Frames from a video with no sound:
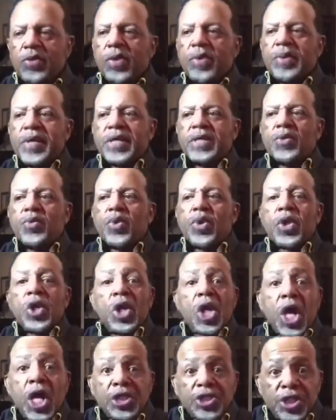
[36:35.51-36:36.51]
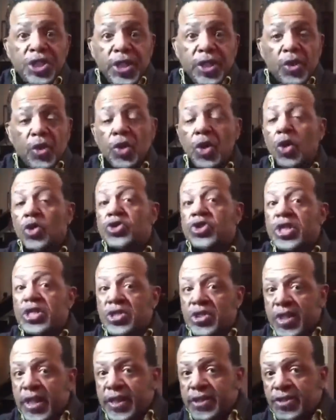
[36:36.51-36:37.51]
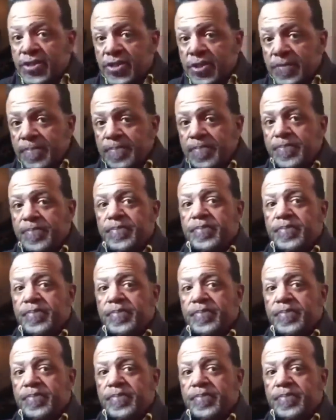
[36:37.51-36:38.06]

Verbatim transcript: where we get the word logic or logistics.